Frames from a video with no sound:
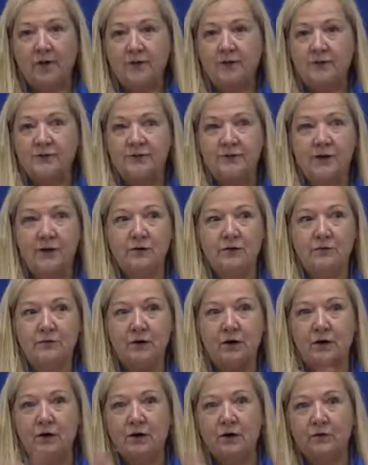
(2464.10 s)
all that don't
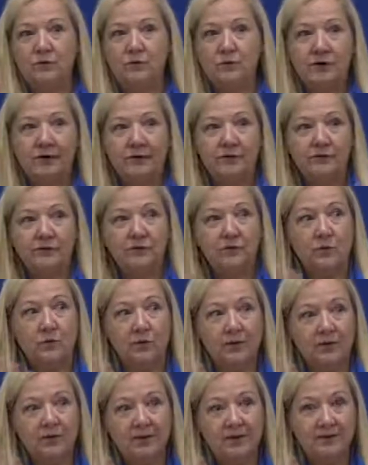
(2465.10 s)
know credit
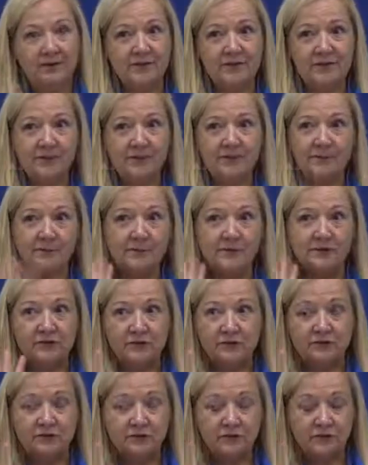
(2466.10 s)
scores and everything, let me
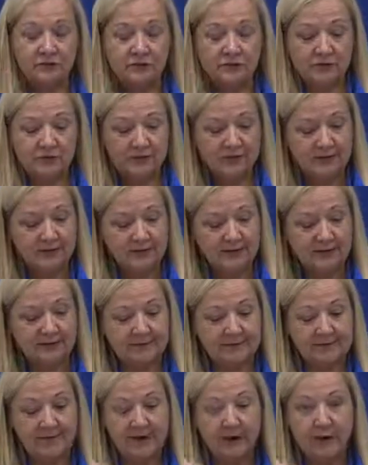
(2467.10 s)
just shoot you this.